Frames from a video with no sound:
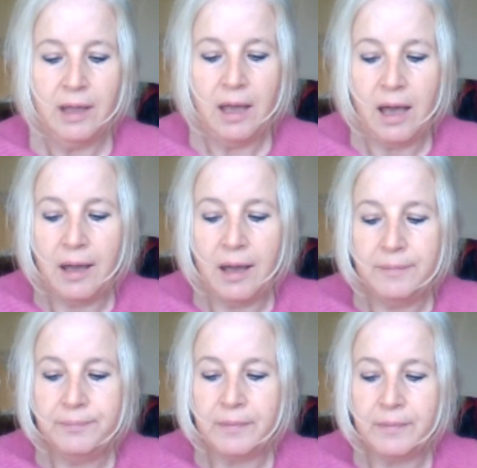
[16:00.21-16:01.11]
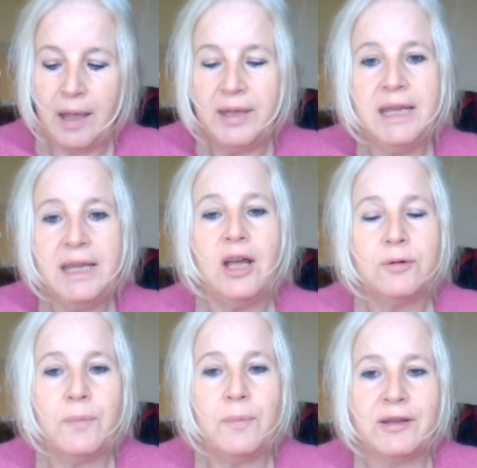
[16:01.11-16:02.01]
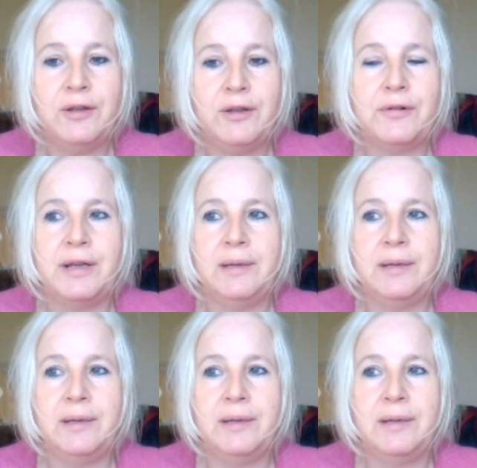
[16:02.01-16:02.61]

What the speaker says: And then he learned all about urine by